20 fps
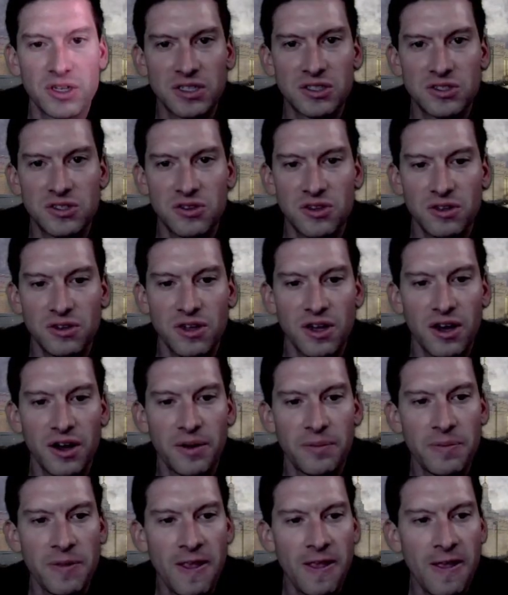to the law.
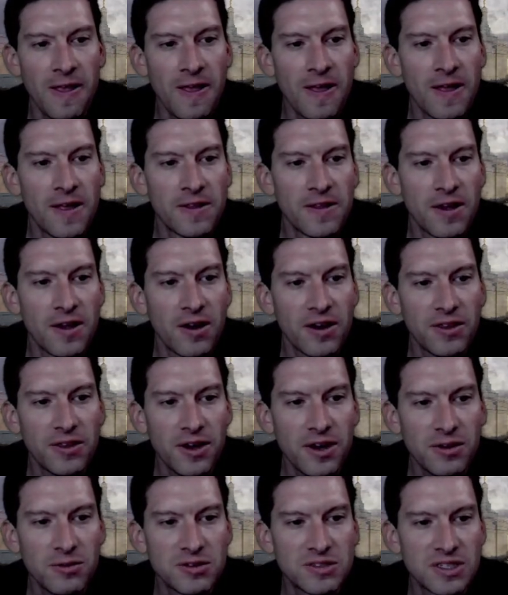Now, I
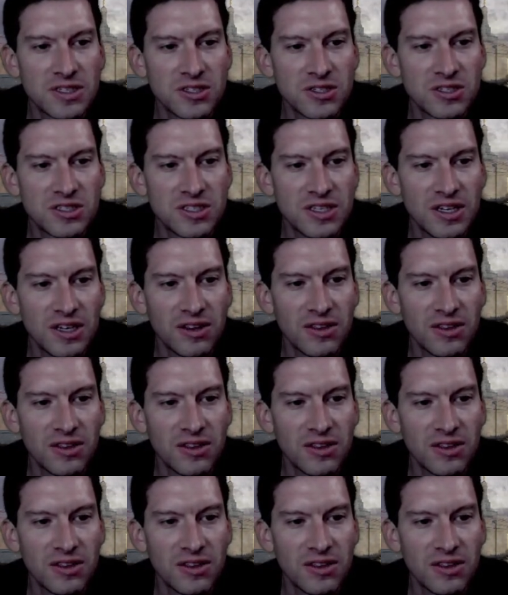thought it was interesting